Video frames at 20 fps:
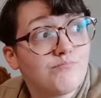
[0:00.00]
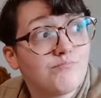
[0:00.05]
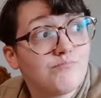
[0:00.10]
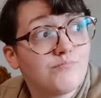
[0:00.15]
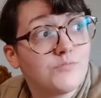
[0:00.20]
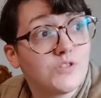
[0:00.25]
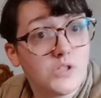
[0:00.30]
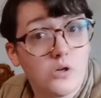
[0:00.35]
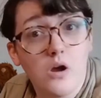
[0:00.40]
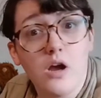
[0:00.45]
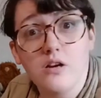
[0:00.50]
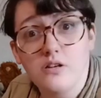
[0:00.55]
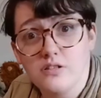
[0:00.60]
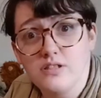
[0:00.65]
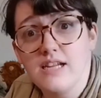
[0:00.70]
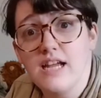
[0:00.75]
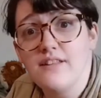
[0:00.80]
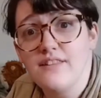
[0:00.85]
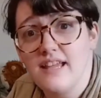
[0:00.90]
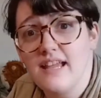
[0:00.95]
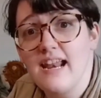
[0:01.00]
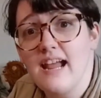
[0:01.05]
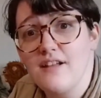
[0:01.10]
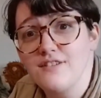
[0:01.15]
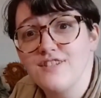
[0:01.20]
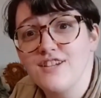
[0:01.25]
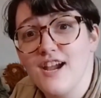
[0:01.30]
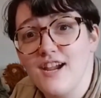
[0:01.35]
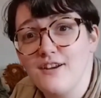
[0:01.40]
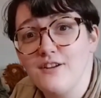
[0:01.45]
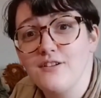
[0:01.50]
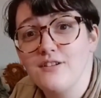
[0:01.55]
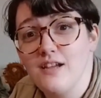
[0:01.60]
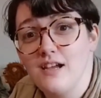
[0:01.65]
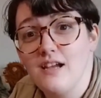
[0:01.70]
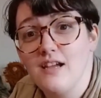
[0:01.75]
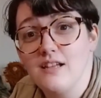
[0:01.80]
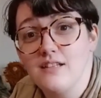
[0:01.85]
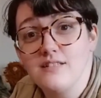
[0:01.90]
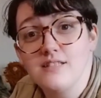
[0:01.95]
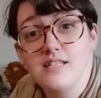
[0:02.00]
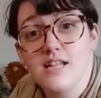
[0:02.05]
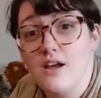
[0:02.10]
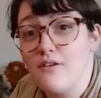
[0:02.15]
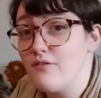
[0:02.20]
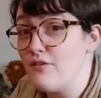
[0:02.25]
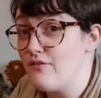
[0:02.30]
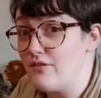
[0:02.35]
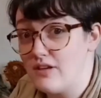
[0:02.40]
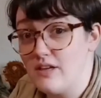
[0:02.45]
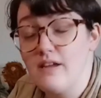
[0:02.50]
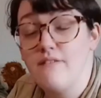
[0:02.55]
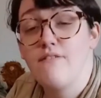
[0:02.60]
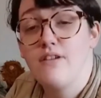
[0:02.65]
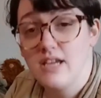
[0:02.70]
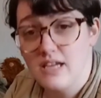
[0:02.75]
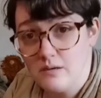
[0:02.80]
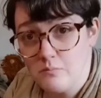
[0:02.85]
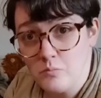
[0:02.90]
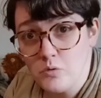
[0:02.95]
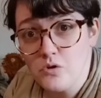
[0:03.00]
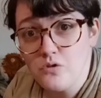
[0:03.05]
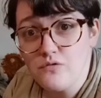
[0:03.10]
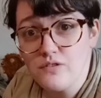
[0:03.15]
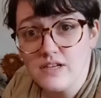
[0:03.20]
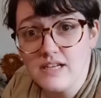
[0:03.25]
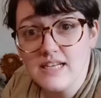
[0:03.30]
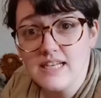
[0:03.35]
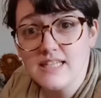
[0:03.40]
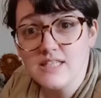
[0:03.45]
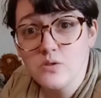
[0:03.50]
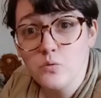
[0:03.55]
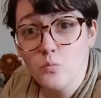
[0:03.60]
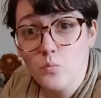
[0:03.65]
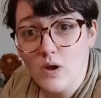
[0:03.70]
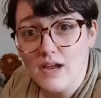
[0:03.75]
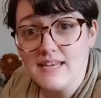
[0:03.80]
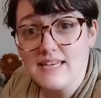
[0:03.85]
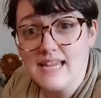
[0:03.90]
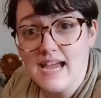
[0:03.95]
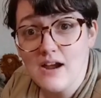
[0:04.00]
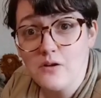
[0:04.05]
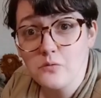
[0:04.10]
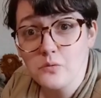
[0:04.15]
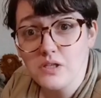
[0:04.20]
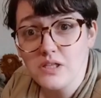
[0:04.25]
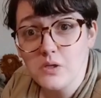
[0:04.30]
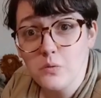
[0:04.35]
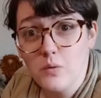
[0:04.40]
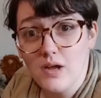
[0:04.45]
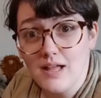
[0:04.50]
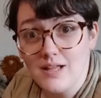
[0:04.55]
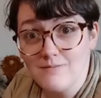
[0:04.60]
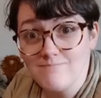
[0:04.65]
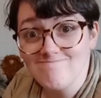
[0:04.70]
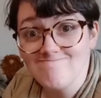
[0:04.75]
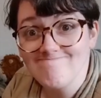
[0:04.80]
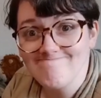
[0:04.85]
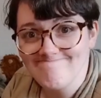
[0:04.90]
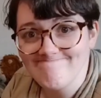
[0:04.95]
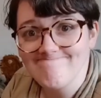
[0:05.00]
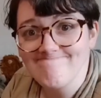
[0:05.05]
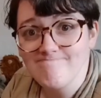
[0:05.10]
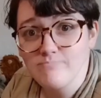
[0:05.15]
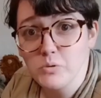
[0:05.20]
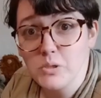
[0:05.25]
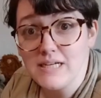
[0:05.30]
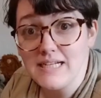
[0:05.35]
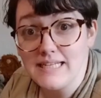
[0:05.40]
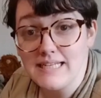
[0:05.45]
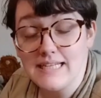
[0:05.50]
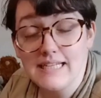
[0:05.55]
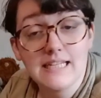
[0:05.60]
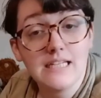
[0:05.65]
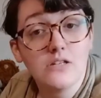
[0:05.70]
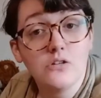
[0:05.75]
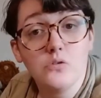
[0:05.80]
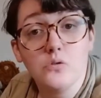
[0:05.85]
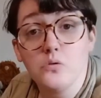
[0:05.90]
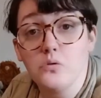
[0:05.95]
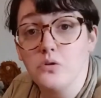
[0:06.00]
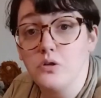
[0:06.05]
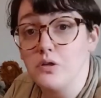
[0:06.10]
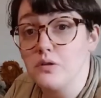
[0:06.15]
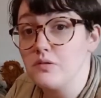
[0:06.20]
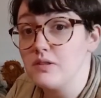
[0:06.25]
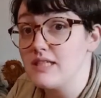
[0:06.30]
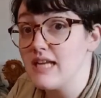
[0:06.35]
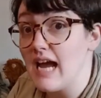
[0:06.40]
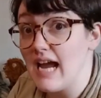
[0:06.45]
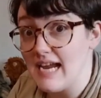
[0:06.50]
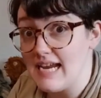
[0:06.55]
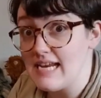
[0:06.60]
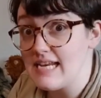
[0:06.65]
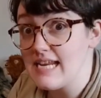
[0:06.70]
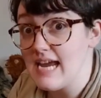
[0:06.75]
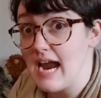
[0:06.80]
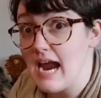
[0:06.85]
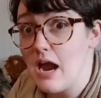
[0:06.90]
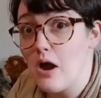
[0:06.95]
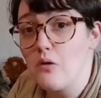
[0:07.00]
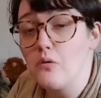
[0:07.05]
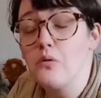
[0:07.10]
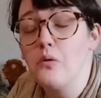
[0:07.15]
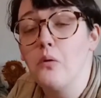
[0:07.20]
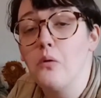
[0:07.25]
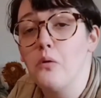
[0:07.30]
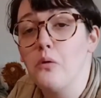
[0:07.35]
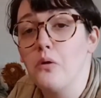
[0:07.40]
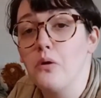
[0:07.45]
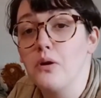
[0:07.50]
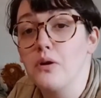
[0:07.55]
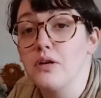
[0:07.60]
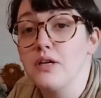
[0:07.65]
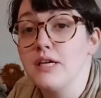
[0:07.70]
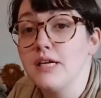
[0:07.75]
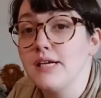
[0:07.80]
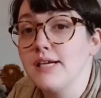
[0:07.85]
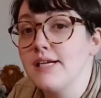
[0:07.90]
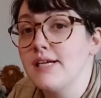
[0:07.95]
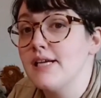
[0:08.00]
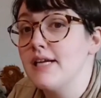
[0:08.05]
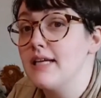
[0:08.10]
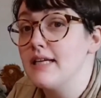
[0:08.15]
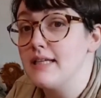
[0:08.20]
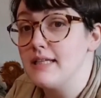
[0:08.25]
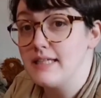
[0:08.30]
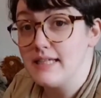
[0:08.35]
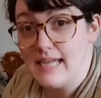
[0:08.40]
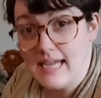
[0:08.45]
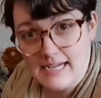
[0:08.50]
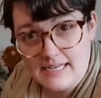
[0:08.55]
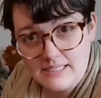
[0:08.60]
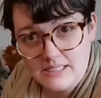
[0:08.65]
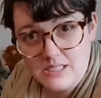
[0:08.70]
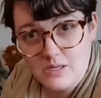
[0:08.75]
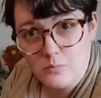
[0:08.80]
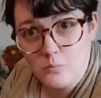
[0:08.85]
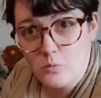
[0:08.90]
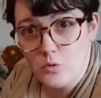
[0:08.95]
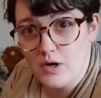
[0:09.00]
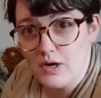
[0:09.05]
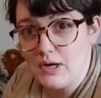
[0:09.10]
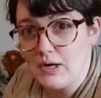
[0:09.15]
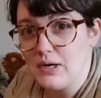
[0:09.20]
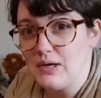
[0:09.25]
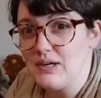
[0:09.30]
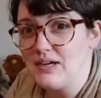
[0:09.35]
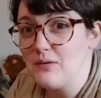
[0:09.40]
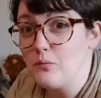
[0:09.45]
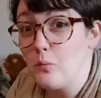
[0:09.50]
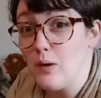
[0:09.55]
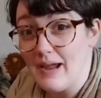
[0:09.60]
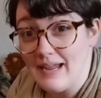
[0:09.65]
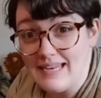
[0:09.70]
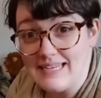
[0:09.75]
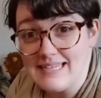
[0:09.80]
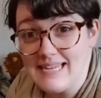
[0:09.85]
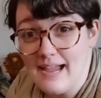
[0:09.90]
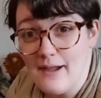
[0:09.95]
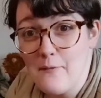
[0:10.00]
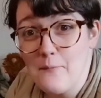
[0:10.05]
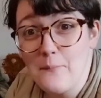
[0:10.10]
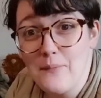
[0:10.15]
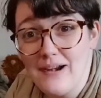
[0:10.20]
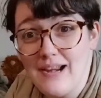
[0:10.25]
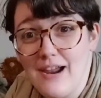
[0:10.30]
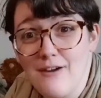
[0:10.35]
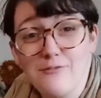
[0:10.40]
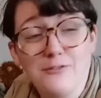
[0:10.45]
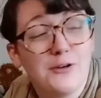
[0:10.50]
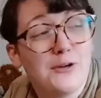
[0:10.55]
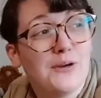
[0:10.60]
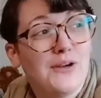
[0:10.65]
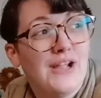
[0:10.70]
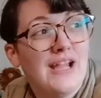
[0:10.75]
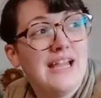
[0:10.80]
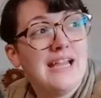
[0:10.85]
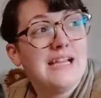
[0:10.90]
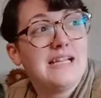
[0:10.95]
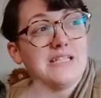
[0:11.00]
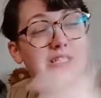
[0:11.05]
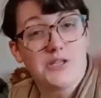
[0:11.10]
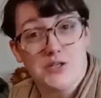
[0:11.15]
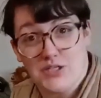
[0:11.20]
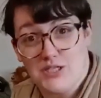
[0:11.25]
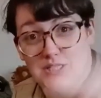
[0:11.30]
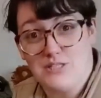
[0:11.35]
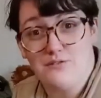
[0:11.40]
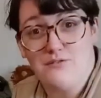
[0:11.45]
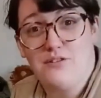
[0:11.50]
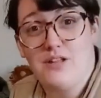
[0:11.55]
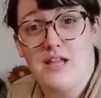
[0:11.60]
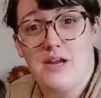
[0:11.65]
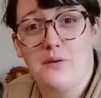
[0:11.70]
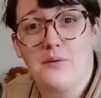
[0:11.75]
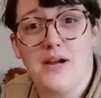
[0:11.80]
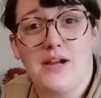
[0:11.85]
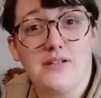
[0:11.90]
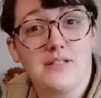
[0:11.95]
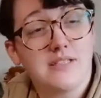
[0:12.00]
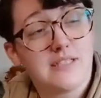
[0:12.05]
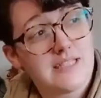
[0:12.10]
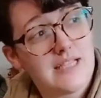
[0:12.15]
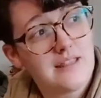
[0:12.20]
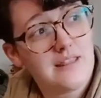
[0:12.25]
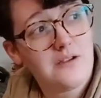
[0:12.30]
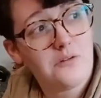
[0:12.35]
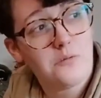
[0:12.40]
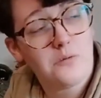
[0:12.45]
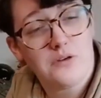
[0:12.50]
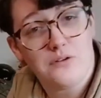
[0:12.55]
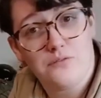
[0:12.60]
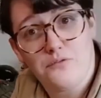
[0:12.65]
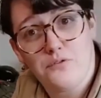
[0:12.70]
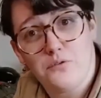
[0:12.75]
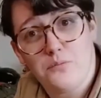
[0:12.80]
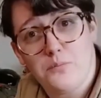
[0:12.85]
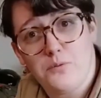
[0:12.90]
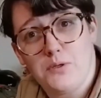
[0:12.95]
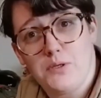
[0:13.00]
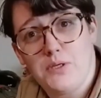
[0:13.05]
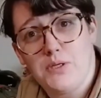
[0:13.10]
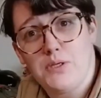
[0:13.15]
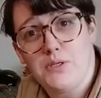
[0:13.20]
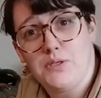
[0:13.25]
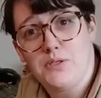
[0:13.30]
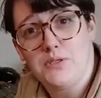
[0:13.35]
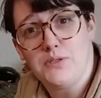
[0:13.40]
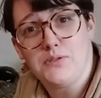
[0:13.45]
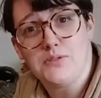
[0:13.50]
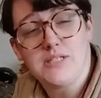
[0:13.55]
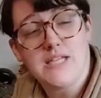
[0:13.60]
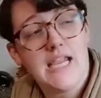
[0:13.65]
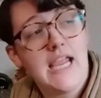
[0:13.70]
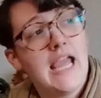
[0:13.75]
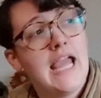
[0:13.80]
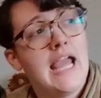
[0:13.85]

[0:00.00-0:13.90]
So hunker down that outside stuff. If it can move and it isn't weighed down really well, bring it in or tie it down or get it somewhere, weigh it down, whatever, so it doesn't fly around, because I think we're in for a pretty good doozy.